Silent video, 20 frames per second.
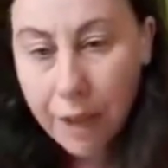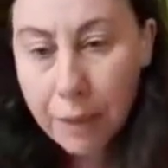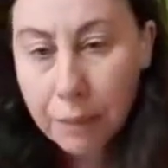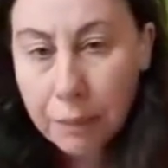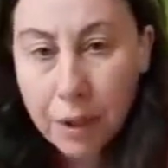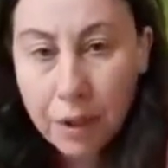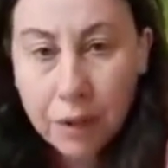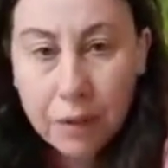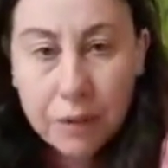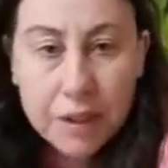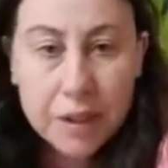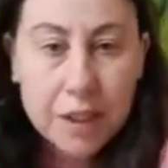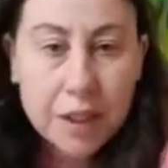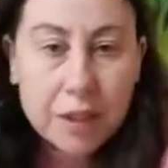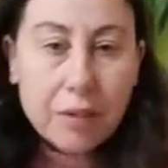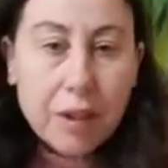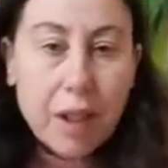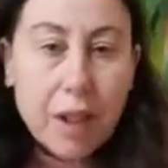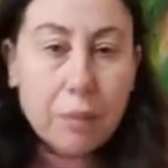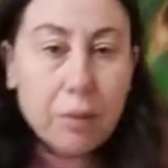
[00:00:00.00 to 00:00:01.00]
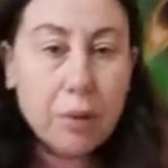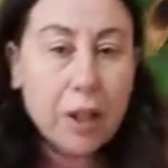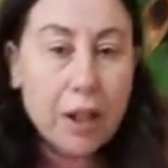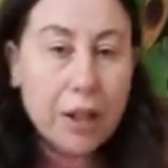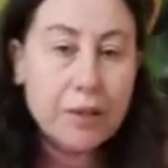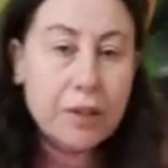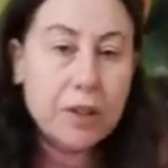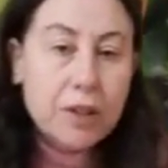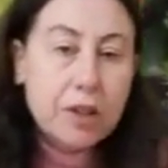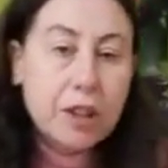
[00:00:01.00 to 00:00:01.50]
But obviously grab
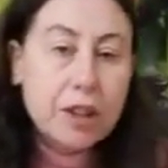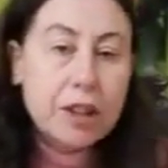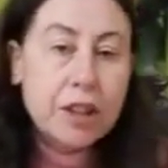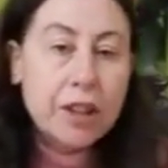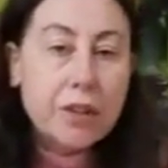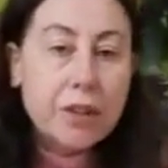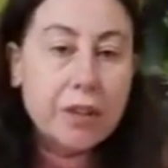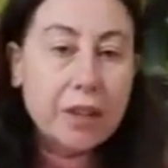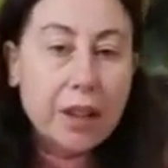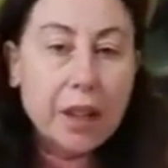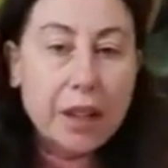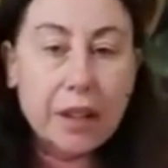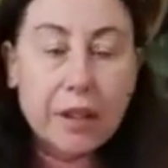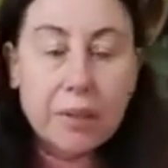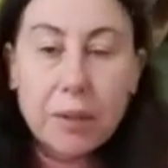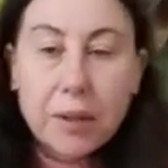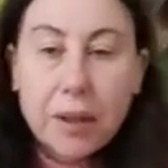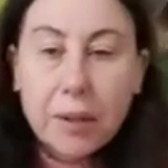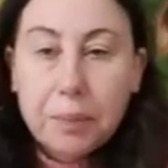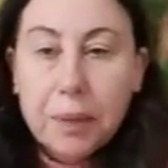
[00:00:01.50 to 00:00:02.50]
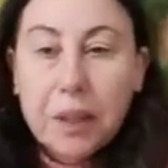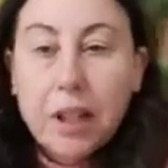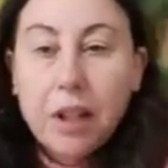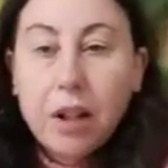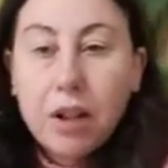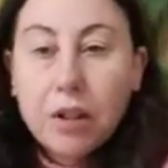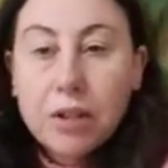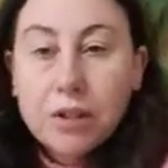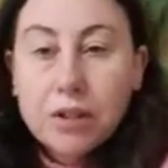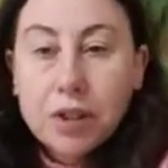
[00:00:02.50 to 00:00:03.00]
whatever drink you like, whether it be
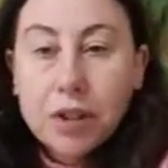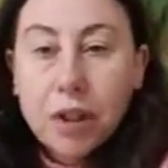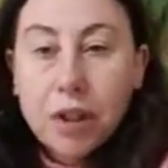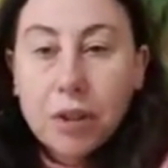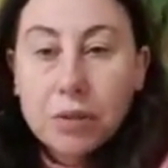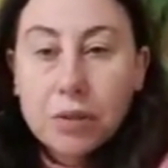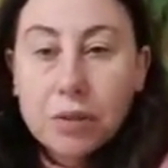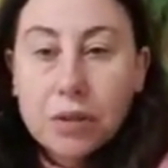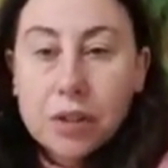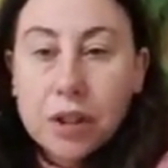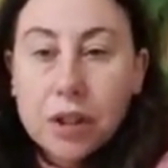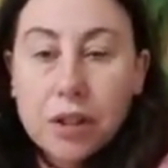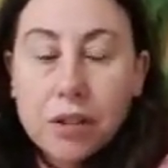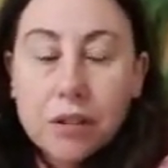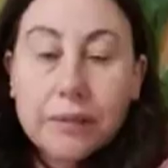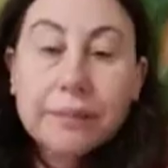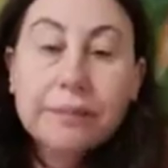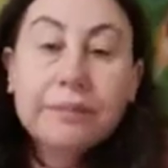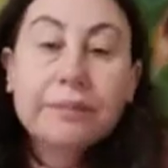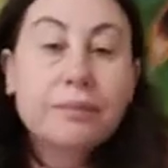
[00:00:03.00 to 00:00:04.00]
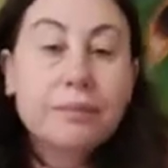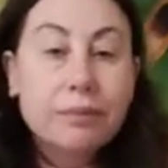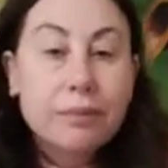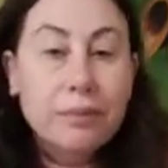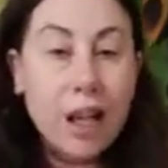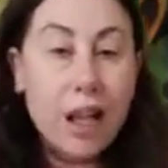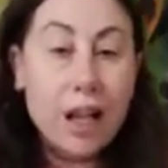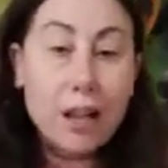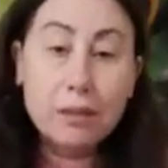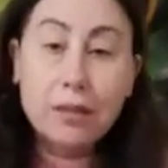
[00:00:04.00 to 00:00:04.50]
hot, cold,
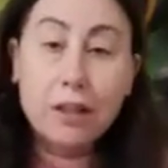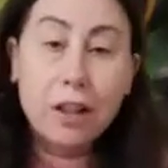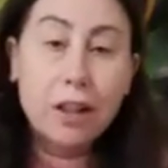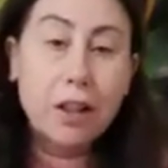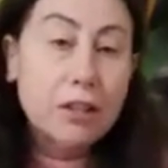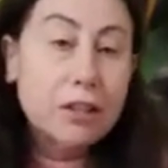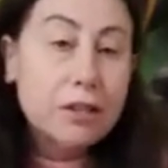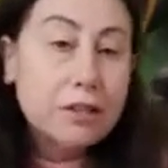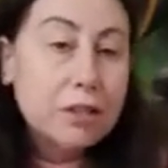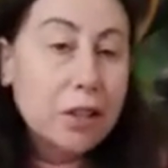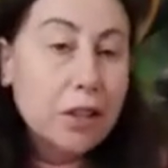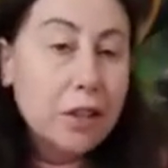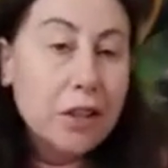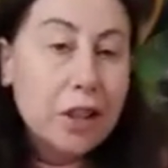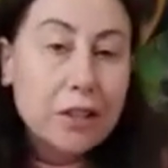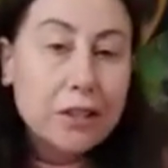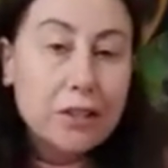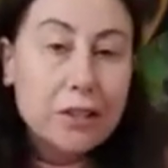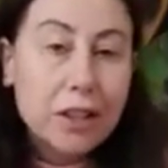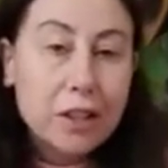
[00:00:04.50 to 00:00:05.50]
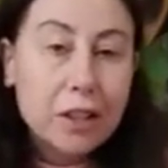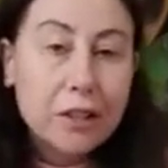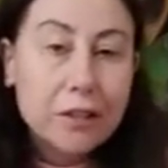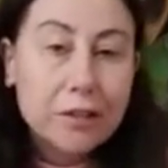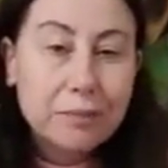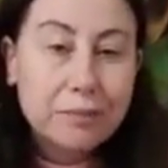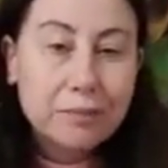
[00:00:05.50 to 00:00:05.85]
alcohol, non-alcohol.